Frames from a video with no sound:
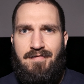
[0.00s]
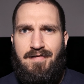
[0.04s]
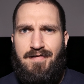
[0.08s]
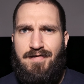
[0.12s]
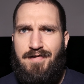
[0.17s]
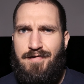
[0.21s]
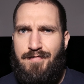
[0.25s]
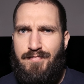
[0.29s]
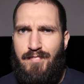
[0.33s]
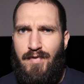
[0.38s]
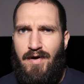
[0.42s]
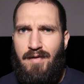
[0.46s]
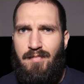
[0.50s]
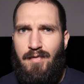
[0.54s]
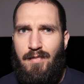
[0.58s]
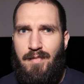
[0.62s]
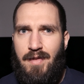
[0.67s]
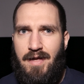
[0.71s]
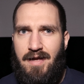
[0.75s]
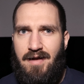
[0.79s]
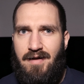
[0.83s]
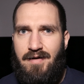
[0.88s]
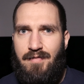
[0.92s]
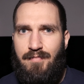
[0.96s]
This is
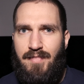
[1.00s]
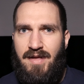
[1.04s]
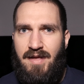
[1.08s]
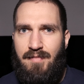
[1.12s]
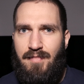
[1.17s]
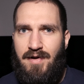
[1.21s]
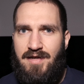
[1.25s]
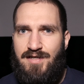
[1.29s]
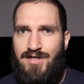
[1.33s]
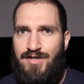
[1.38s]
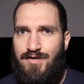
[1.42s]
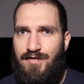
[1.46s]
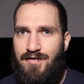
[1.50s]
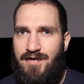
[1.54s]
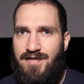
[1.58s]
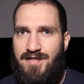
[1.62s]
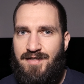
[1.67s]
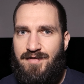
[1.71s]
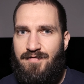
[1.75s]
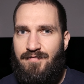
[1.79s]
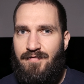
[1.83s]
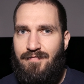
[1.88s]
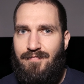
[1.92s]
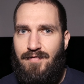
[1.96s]
probably gonna be my
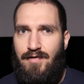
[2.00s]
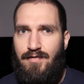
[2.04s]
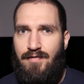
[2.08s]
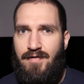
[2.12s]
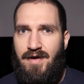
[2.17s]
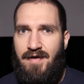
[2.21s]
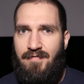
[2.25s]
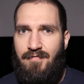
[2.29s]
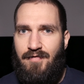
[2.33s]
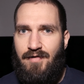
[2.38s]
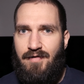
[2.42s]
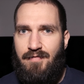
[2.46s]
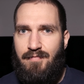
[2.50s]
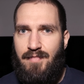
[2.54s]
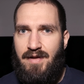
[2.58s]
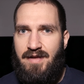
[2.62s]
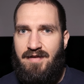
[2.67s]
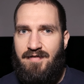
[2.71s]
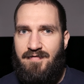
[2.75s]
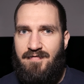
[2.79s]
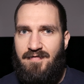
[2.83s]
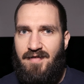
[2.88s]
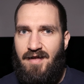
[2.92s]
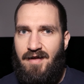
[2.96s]
shortest review ever,
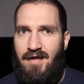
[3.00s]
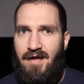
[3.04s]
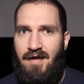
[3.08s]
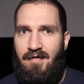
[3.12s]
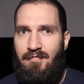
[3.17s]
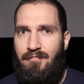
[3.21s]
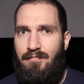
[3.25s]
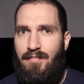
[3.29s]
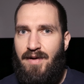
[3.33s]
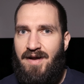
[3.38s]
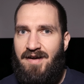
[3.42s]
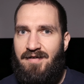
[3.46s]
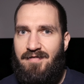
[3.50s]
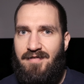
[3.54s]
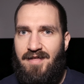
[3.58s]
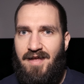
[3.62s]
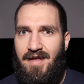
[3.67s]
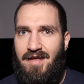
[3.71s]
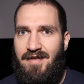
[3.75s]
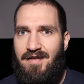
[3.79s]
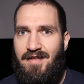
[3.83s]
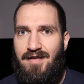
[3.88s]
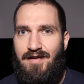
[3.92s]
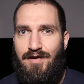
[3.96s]
because I have
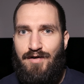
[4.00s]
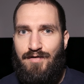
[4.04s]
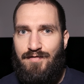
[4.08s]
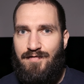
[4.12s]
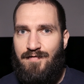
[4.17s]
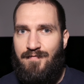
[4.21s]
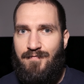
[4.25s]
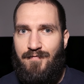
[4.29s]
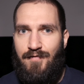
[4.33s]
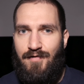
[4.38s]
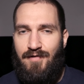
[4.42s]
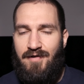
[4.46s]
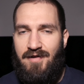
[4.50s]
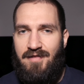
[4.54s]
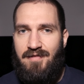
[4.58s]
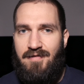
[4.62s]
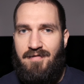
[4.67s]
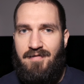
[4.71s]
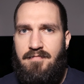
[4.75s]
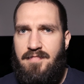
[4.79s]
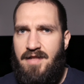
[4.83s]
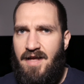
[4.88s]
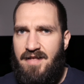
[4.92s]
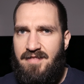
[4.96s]
barely any notes for it.
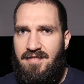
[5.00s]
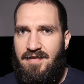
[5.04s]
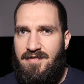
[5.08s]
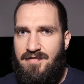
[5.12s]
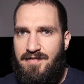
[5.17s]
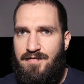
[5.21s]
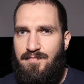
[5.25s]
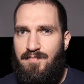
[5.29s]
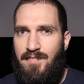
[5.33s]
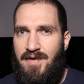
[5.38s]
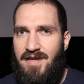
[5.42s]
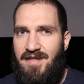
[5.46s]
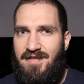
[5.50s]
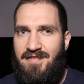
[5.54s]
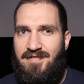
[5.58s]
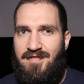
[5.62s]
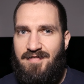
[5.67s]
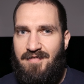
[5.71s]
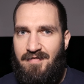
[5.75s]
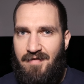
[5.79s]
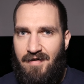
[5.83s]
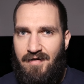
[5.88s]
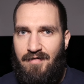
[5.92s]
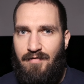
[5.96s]
That doesn't mean
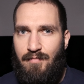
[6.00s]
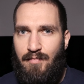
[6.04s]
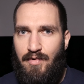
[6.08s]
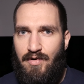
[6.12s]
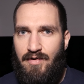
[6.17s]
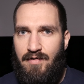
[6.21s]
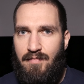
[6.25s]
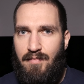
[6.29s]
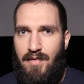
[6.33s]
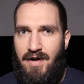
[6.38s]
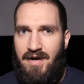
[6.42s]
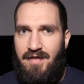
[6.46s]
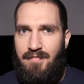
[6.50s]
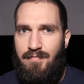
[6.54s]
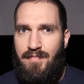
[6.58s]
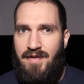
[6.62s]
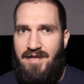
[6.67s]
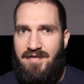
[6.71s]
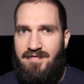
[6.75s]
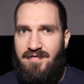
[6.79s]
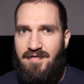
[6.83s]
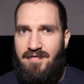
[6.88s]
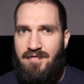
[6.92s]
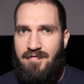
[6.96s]
it's terrible, but it
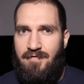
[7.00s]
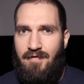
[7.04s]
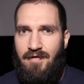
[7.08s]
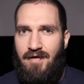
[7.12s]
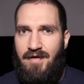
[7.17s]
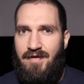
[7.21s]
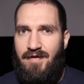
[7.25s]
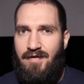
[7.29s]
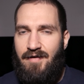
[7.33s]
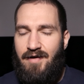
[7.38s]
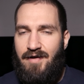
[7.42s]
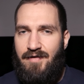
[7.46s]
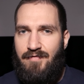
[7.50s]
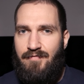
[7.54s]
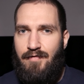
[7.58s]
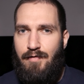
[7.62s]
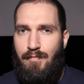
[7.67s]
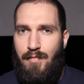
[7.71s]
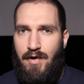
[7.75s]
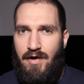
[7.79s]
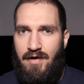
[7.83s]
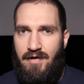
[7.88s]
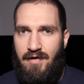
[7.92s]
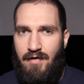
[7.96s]
means it's kinda
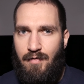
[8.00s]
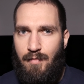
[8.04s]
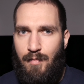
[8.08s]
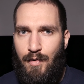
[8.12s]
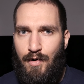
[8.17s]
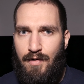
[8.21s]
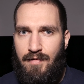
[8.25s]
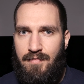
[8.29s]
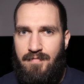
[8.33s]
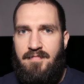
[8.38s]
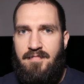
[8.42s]
unremarkable.